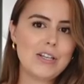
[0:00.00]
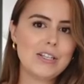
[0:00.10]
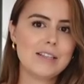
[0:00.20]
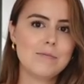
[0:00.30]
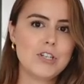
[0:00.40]

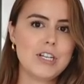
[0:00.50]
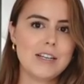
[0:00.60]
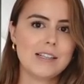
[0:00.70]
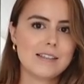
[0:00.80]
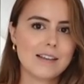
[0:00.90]
to some
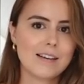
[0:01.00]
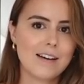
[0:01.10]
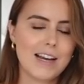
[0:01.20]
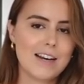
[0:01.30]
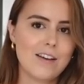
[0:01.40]
jeans,
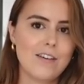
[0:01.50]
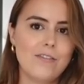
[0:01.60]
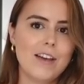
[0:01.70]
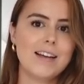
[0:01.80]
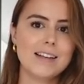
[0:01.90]
kind
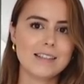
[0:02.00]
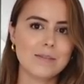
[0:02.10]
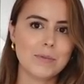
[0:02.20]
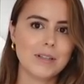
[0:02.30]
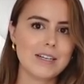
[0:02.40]
of
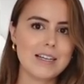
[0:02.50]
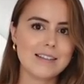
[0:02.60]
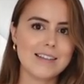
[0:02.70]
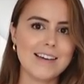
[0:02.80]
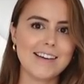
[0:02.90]
simple and
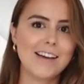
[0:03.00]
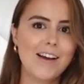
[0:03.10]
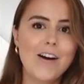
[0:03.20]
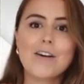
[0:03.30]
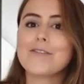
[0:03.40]
easy
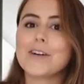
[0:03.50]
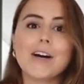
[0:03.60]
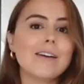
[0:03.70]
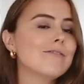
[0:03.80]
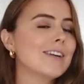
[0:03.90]

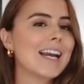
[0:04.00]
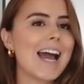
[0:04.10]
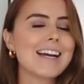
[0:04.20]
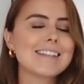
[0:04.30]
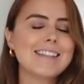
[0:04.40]
for a
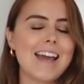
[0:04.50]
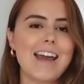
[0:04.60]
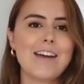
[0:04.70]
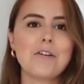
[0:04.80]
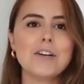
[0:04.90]
relaxed
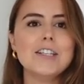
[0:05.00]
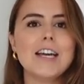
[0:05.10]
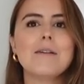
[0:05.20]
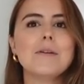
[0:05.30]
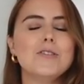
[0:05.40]
day or a
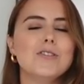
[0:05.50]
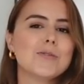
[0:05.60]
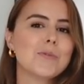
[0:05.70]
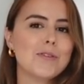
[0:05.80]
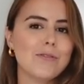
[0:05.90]
day where you
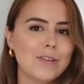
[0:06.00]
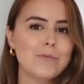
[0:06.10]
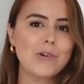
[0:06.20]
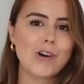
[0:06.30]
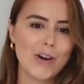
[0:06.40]
just want to feel
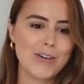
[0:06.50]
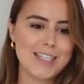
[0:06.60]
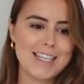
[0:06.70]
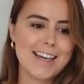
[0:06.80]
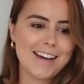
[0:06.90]
more
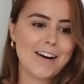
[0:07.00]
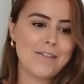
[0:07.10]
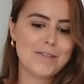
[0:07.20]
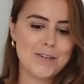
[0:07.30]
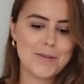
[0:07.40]
cozy and
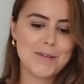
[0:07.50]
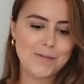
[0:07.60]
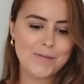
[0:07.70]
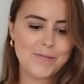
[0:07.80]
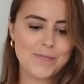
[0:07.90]
comfortable.